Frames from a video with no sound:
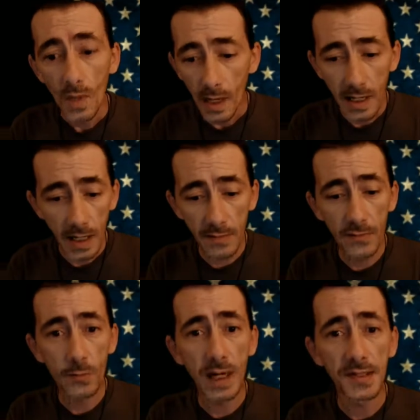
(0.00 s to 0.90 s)
And the
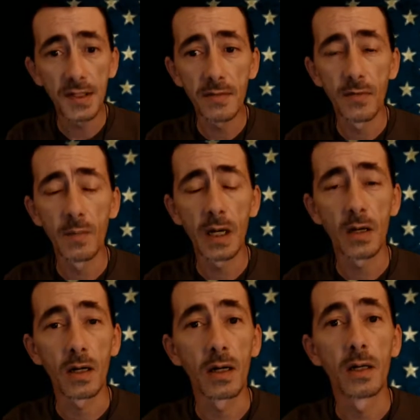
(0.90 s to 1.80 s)
rest of
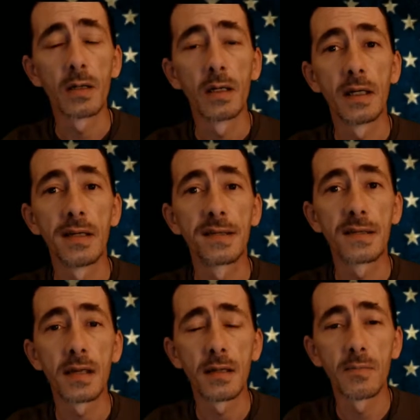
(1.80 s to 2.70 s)
America is
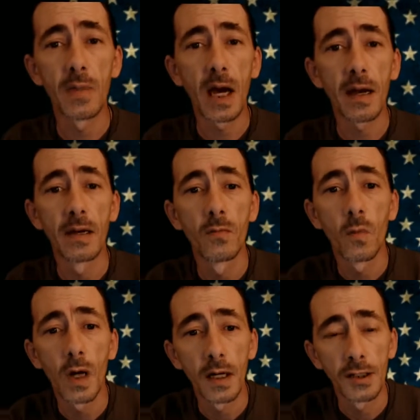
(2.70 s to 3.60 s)
sitting back and
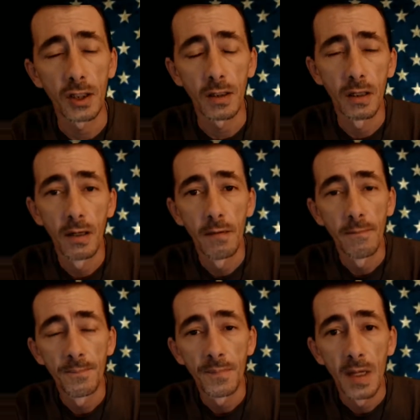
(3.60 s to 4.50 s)
watching.
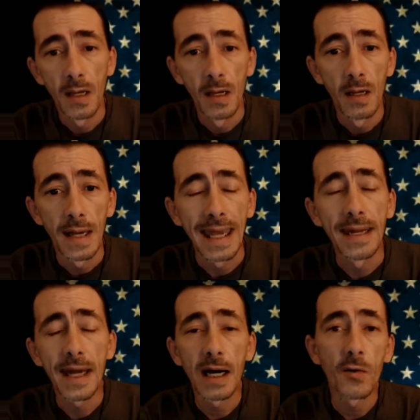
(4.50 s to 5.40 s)
And
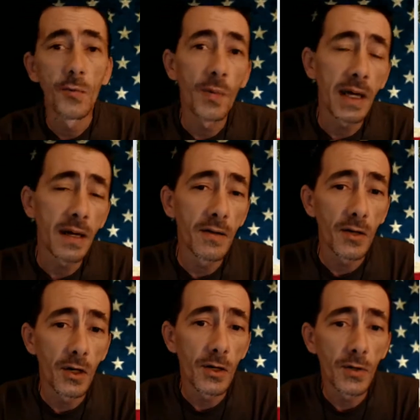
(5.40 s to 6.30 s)
now we are
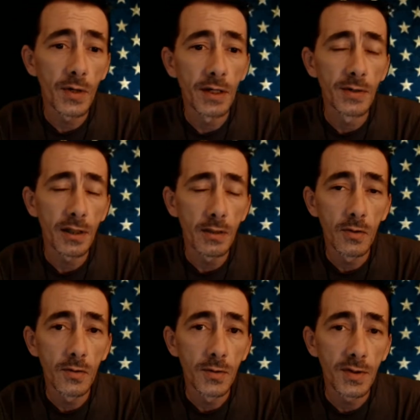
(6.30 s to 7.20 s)
all going to
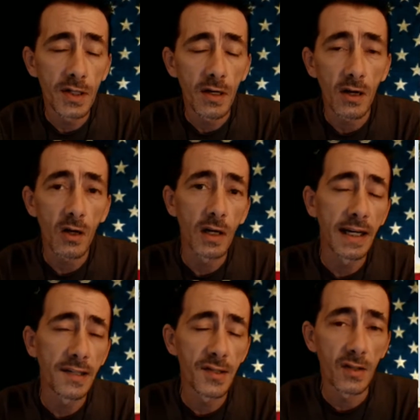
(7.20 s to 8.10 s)
lose our
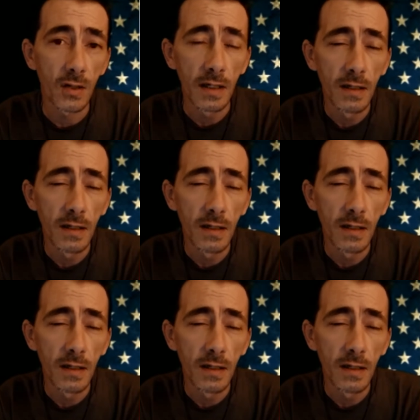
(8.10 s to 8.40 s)
history